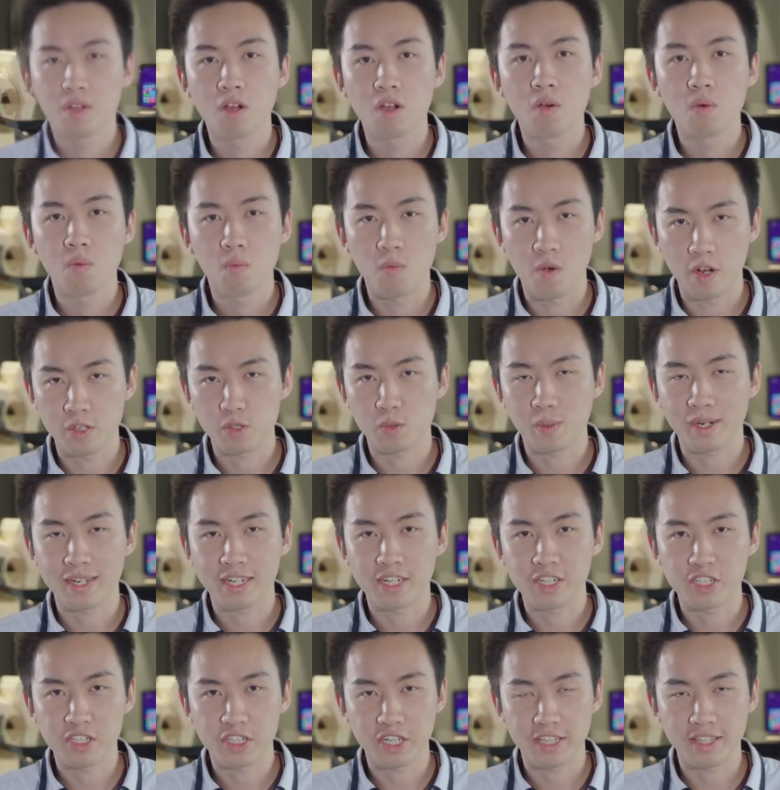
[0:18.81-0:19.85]
Voice
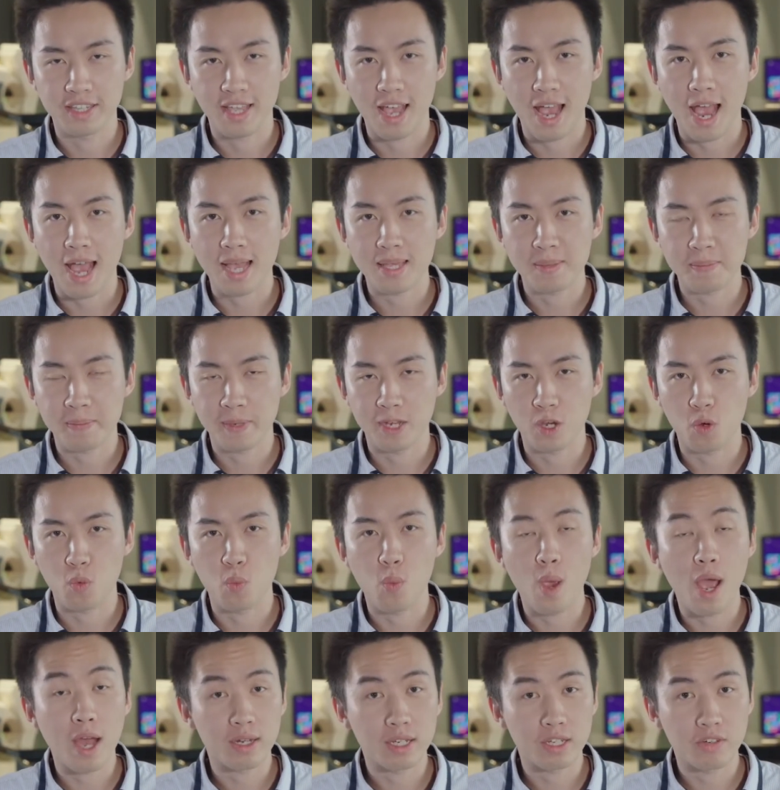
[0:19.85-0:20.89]
recognition has been a
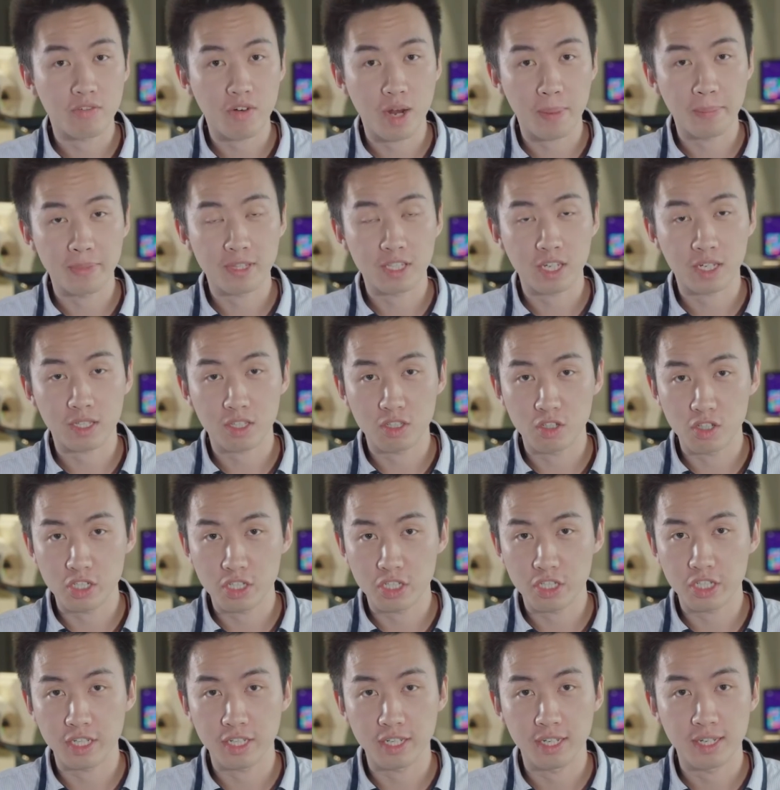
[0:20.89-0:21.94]
well-developed
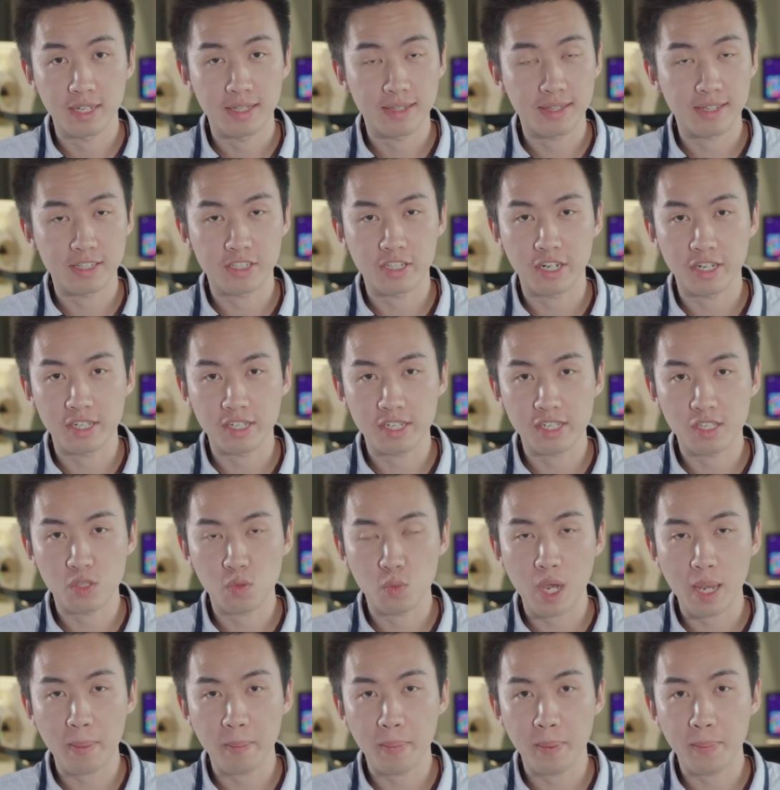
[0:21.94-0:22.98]
technology that changes the
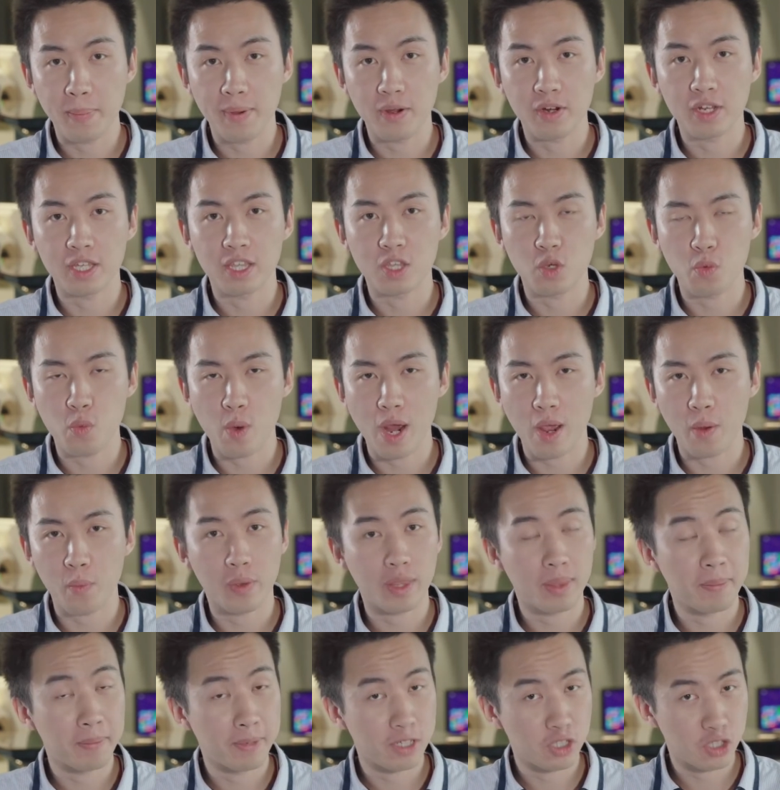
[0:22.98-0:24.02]
way people interact
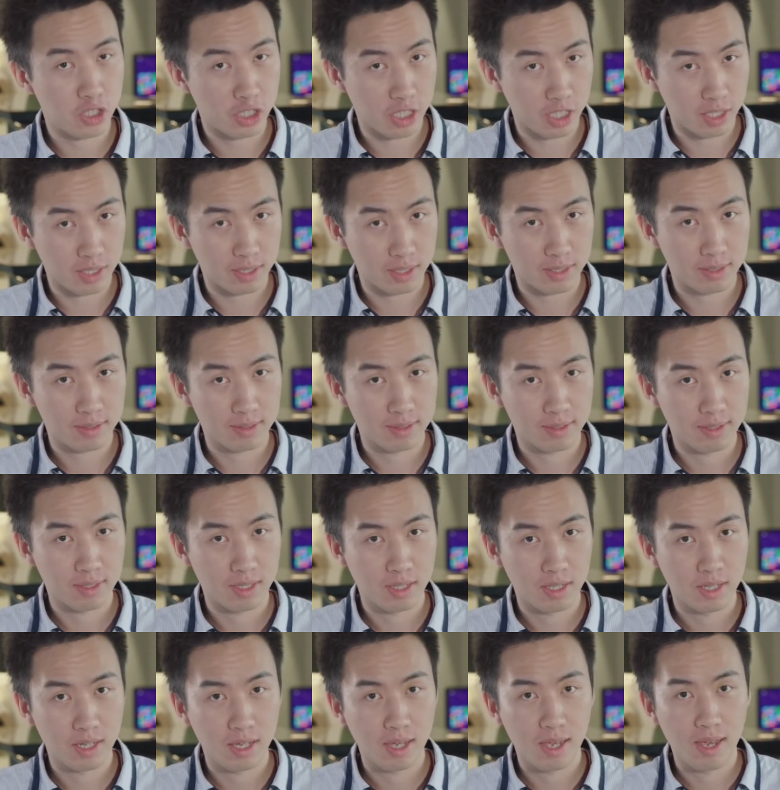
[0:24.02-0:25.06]
with machines.
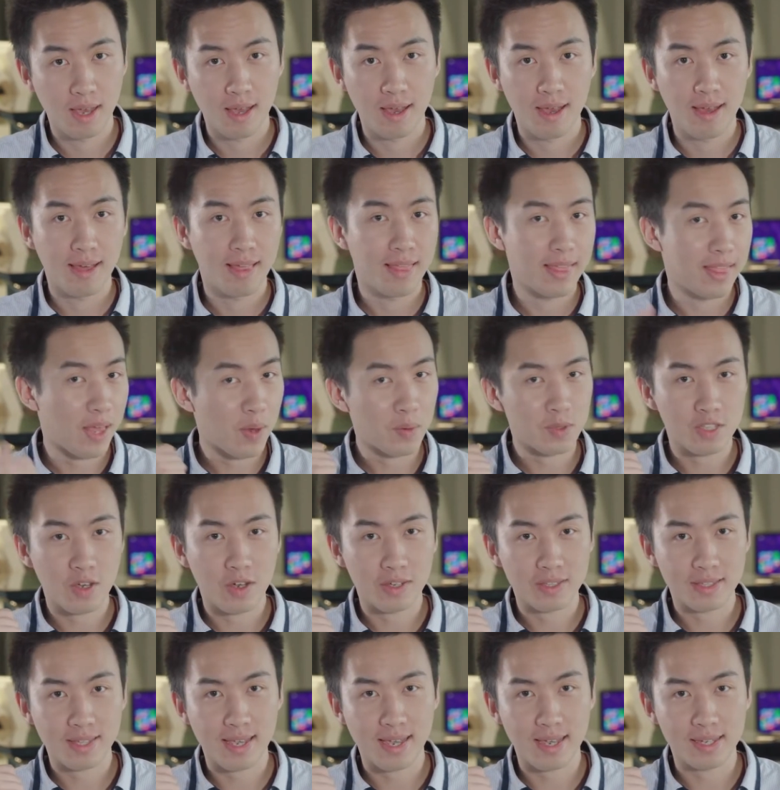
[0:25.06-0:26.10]
That was
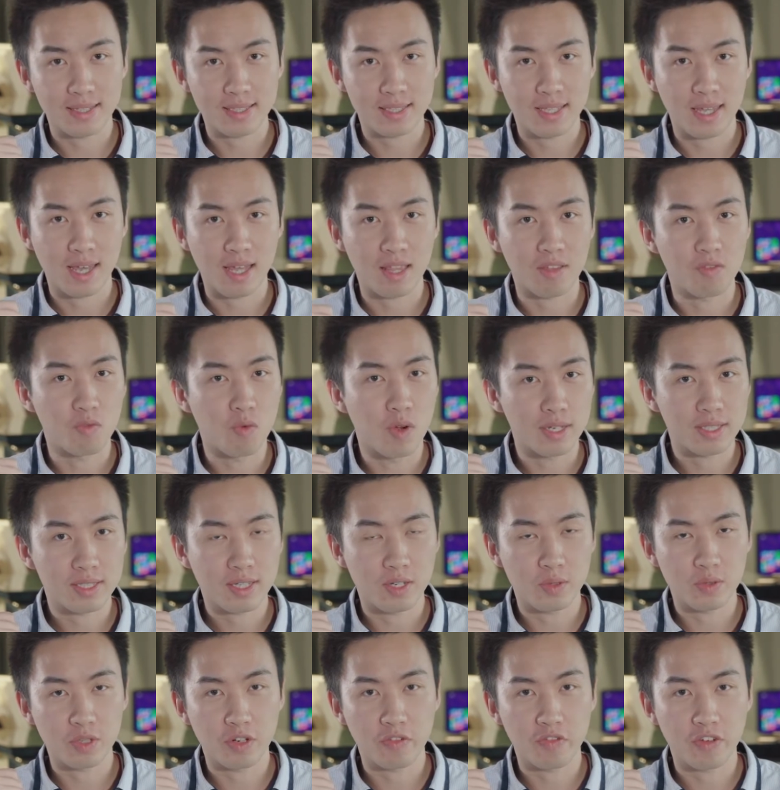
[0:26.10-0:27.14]
our test on voice
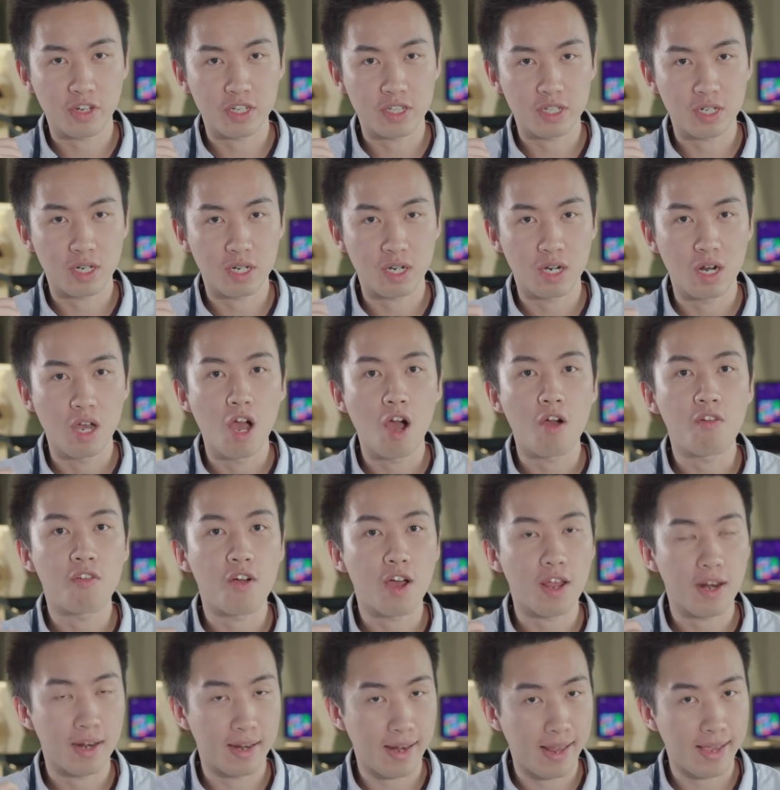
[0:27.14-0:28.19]
control feature in
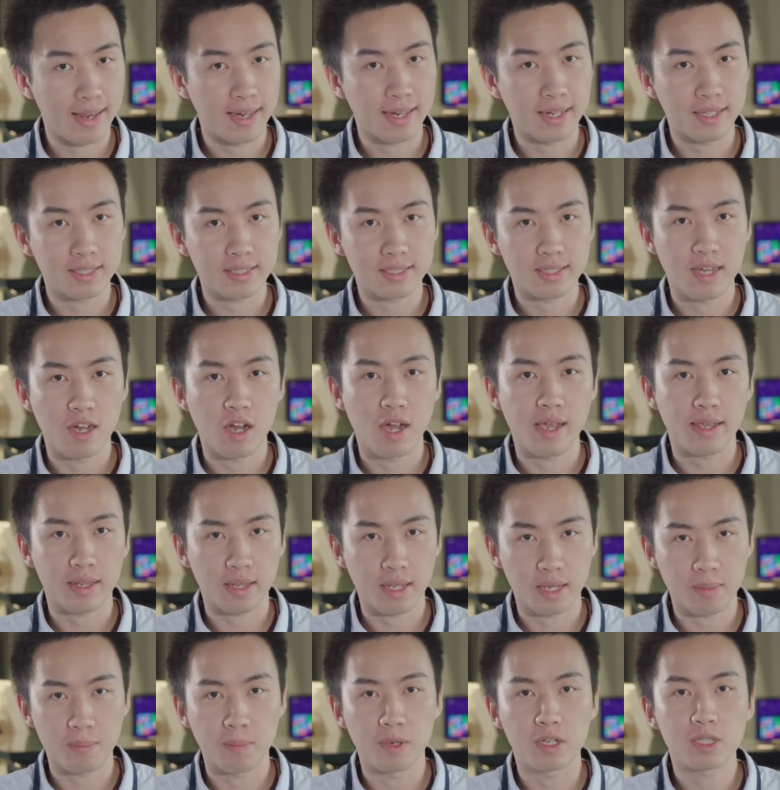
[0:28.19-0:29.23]
our latest and
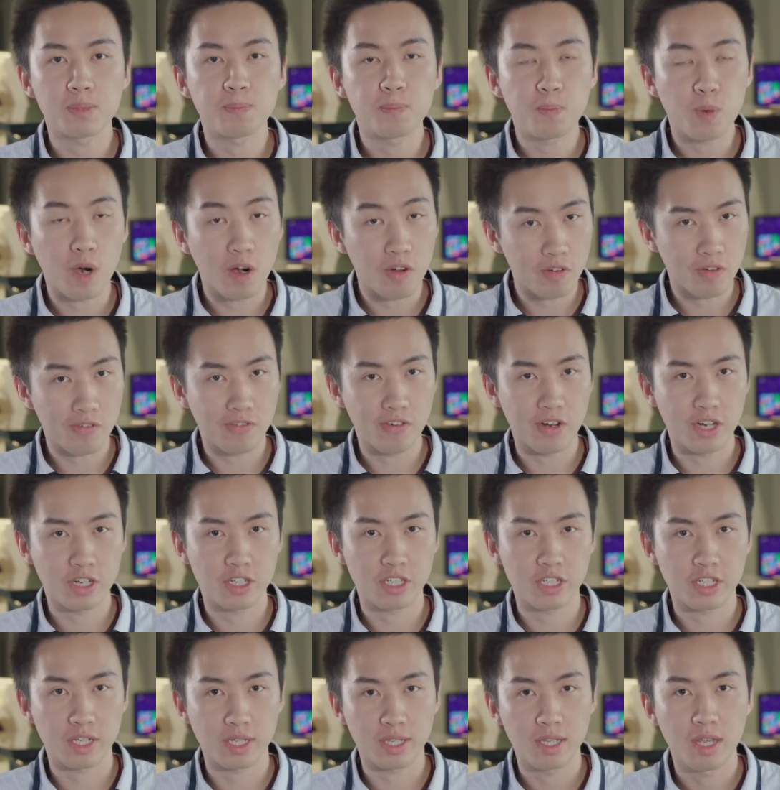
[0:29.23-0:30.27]
yet most powerful
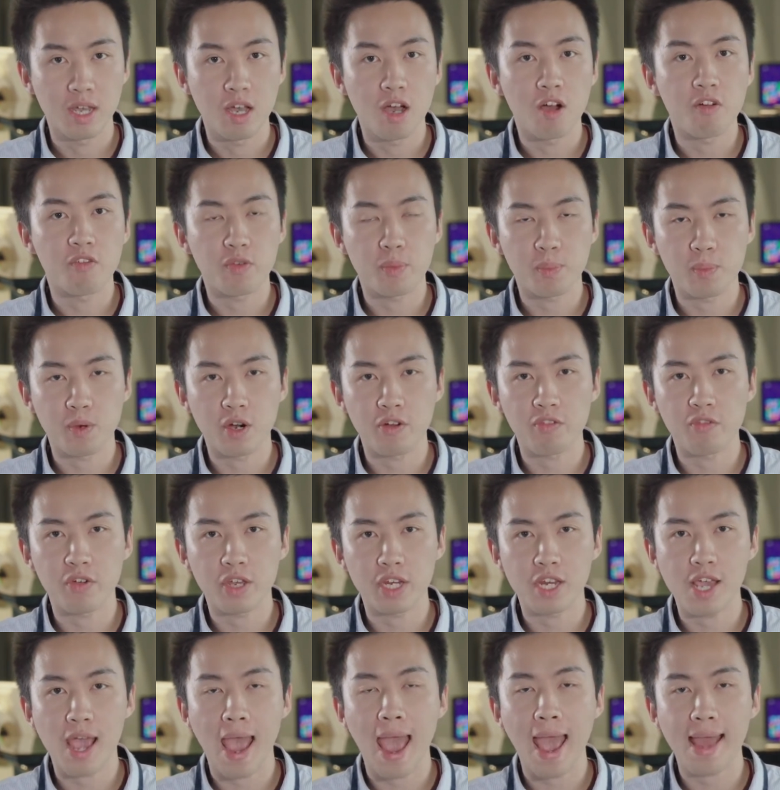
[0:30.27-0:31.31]
version of Filmora
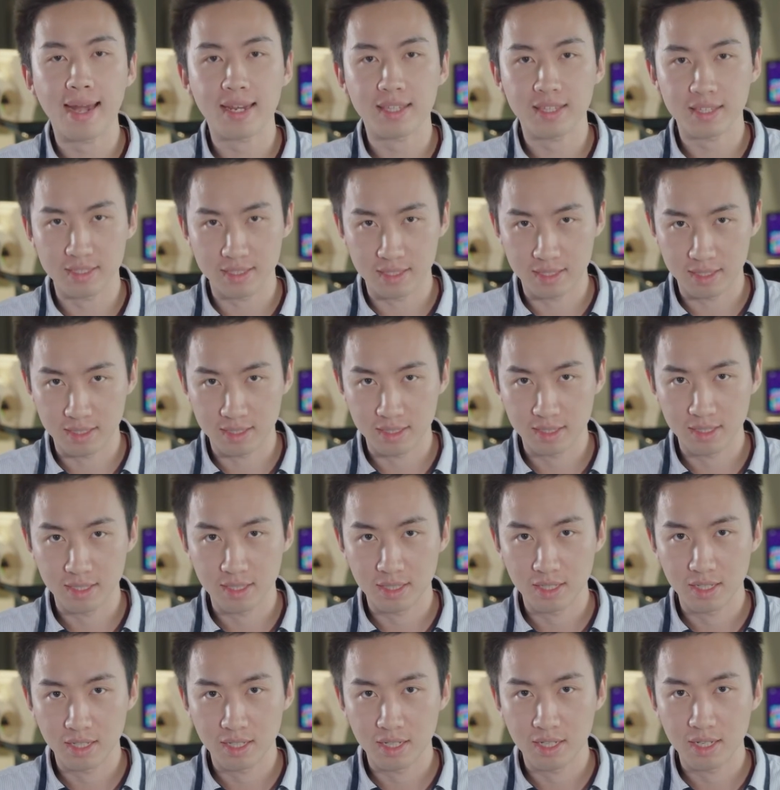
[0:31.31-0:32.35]
Video Editor,
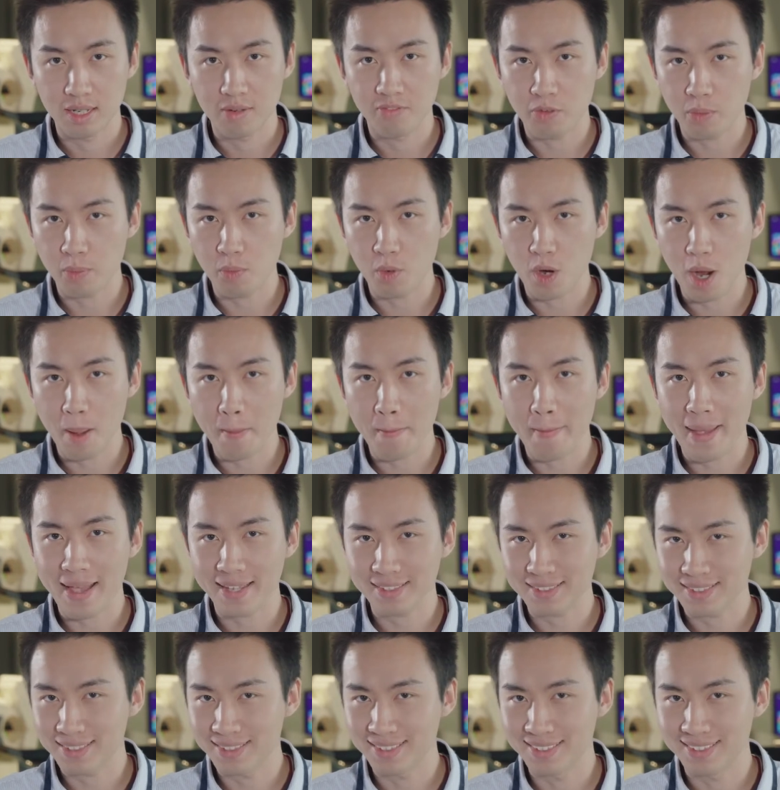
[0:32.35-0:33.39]
Filmora
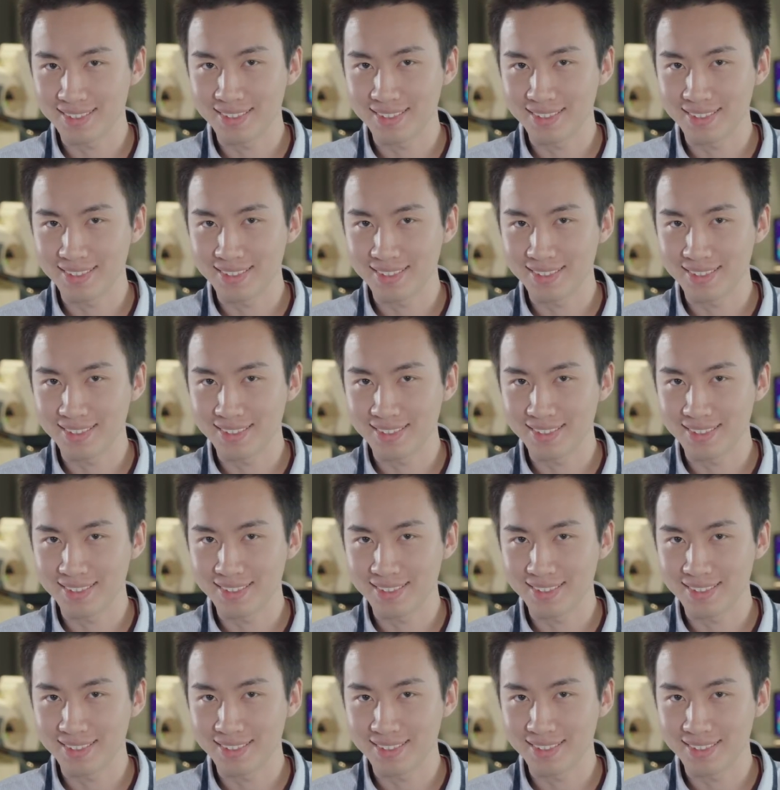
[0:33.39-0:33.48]
Master.